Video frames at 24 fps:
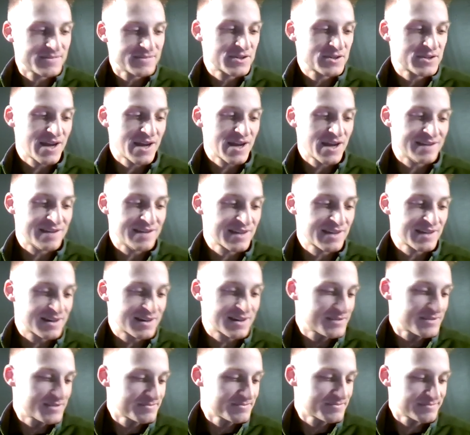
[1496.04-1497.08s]
I
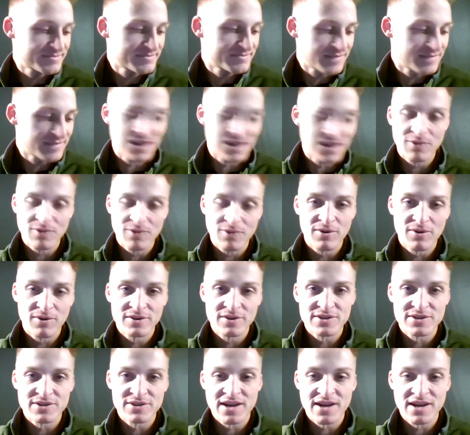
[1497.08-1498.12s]
think what
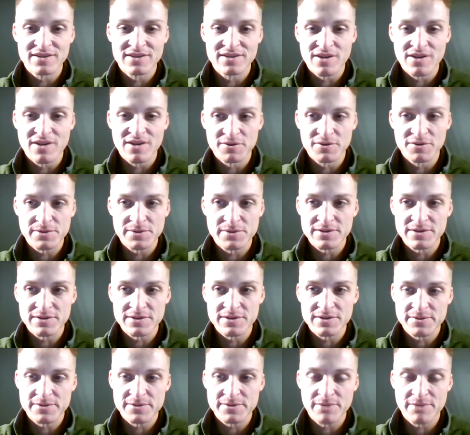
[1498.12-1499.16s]
you're saying is 100%
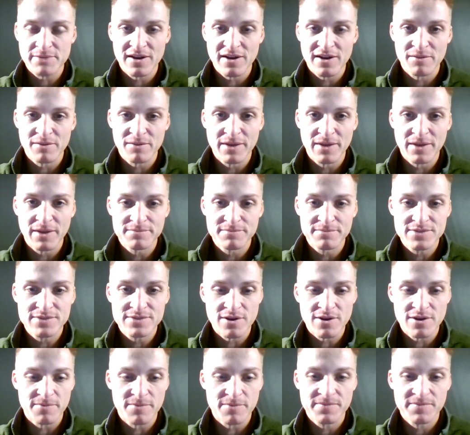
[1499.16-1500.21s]
spot on, man.
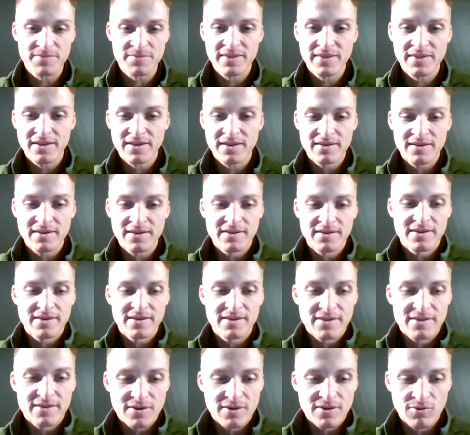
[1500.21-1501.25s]
So
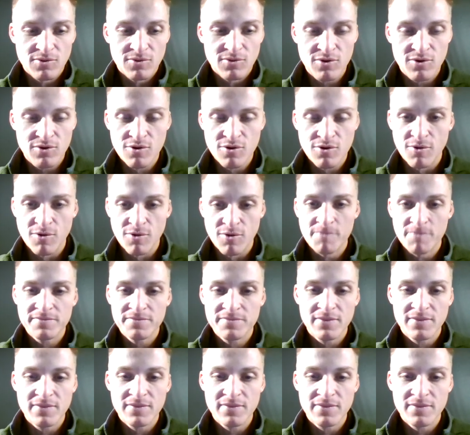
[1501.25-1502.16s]
Well, cool.